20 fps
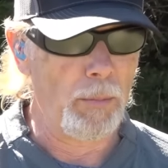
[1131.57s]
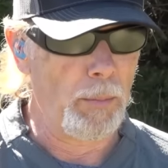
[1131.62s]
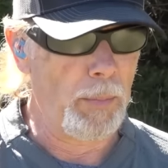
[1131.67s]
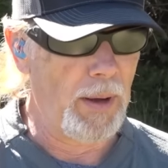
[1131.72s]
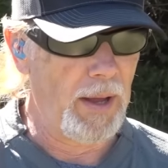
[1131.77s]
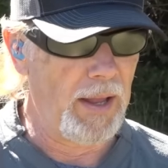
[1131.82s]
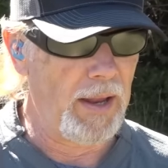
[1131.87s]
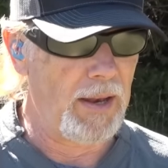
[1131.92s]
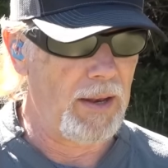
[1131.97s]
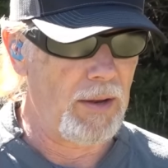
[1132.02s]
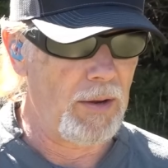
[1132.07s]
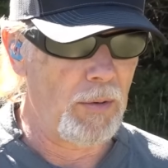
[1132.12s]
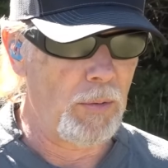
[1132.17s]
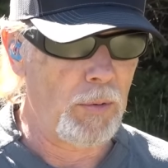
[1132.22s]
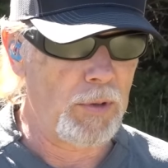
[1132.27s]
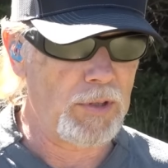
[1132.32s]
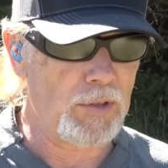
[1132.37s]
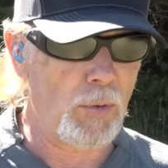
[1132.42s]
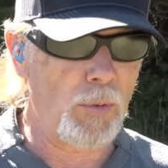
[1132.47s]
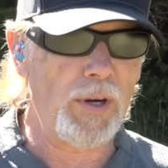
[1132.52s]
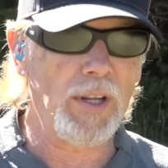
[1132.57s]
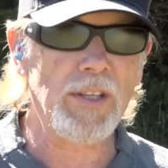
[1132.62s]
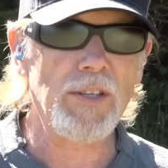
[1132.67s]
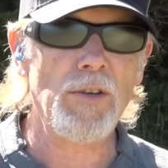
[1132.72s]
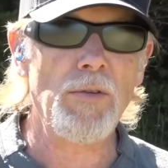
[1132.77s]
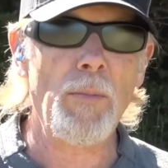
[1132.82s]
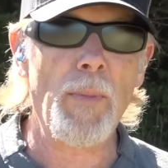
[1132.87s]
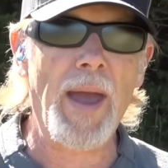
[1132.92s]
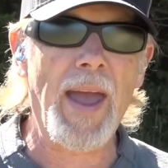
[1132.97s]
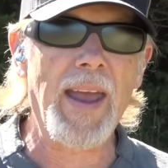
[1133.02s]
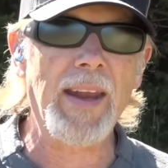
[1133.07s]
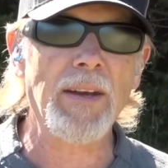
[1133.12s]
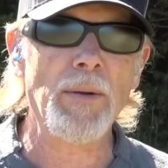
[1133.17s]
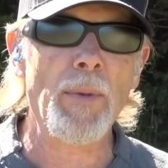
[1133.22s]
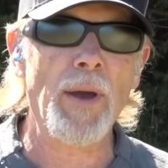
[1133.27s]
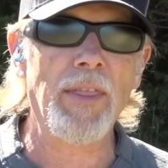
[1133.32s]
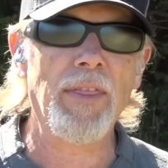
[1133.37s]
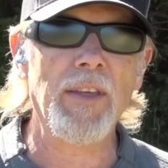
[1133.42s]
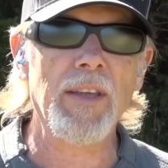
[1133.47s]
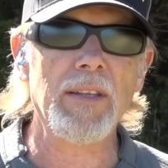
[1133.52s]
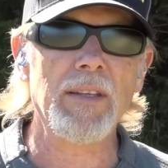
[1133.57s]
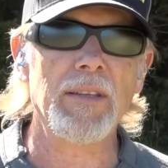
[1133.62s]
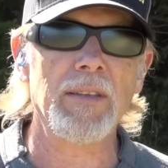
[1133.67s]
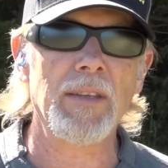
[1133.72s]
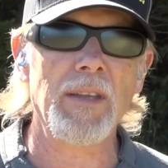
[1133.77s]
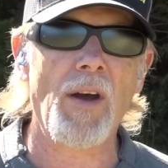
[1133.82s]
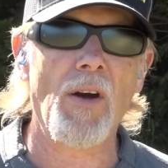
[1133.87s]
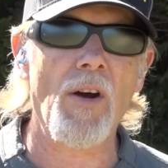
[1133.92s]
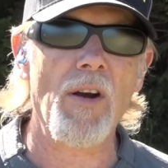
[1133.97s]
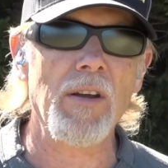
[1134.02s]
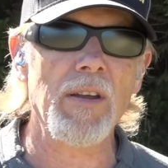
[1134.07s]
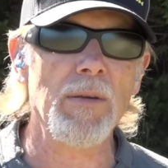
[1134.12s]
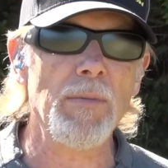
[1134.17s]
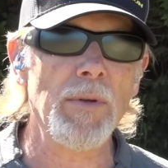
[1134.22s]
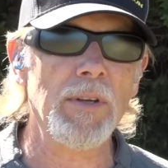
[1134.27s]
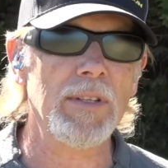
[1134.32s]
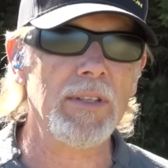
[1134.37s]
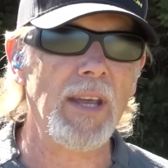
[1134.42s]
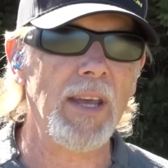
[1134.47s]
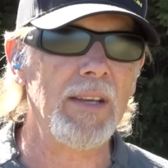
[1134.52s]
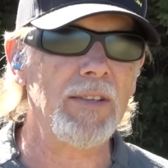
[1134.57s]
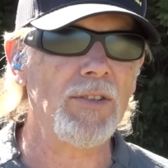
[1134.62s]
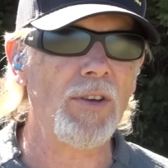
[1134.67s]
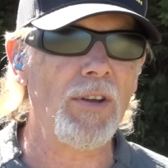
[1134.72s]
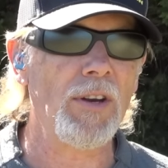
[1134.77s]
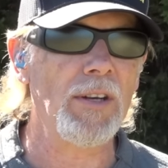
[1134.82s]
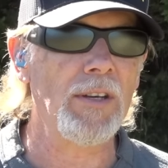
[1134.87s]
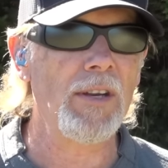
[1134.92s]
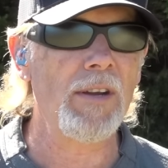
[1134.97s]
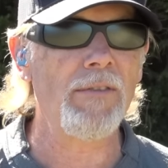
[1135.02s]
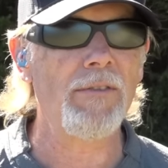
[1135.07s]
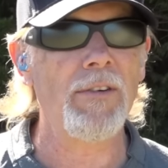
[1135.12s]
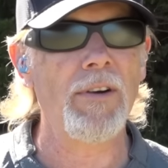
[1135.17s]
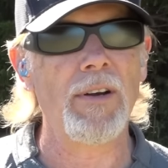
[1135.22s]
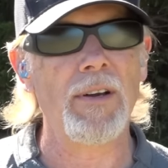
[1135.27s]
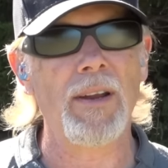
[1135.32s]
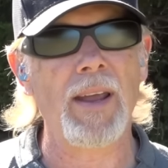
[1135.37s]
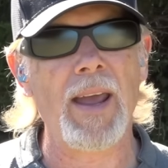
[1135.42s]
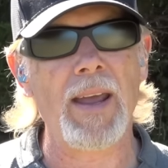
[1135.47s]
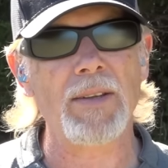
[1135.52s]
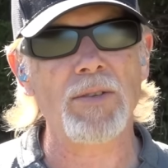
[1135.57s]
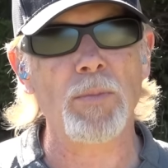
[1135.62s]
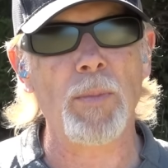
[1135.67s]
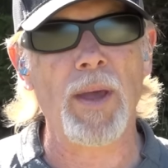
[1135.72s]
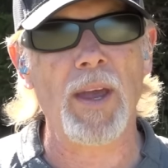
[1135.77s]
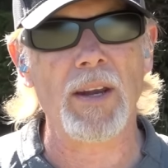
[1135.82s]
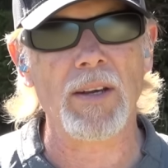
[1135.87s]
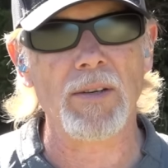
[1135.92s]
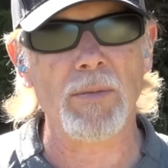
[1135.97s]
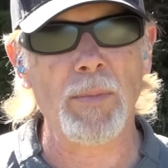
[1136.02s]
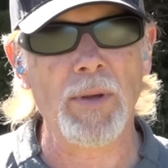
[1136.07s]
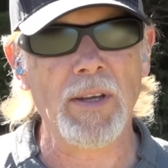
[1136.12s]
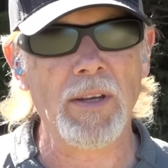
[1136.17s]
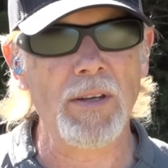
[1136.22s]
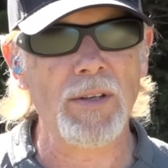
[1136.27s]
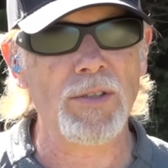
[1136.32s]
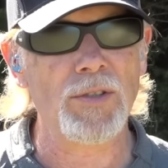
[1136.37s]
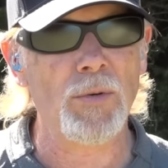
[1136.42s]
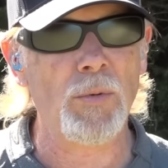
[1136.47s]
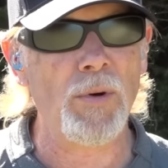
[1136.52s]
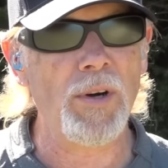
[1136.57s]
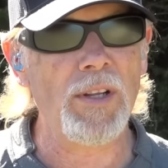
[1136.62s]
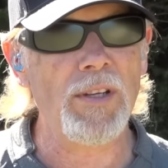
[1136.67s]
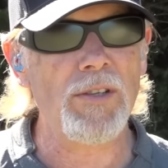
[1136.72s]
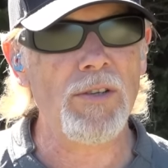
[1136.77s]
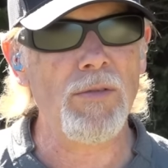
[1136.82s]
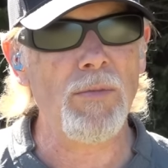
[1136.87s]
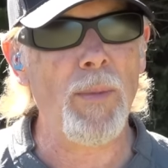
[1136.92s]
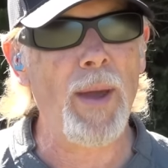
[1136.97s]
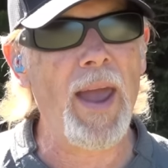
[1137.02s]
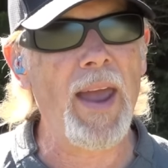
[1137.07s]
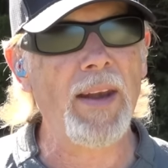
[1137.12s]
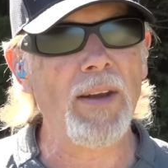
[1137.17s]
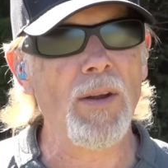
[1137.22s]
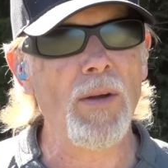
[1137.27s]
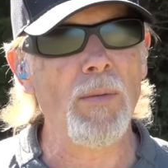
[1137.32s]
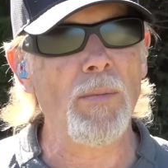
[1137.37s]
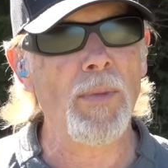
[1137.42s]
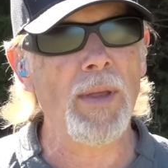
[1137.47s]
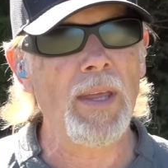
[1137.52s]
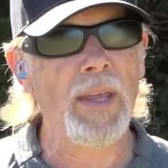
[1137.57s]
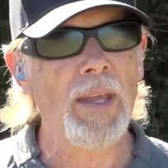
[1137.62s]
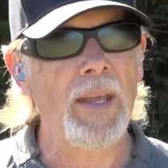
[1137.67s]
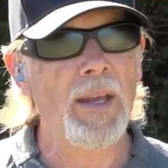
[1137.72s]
but with 22 Magnum, I think the argument takes on a different aspect because 22 Magnum